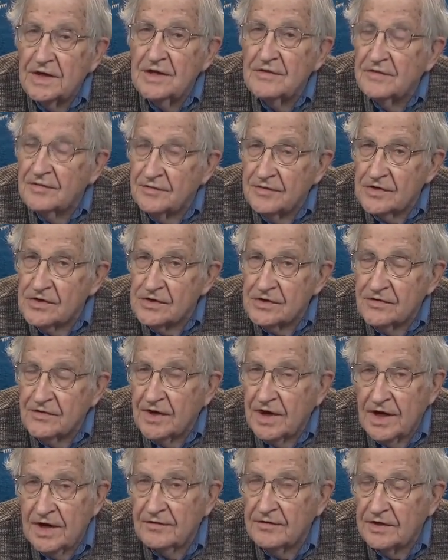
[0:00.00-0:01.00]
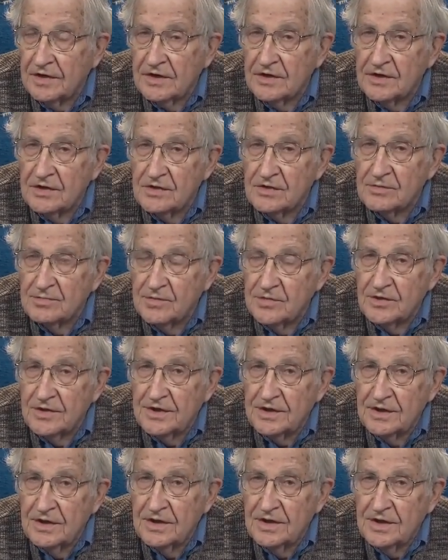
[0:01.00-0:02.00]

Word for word: even for survival at this point.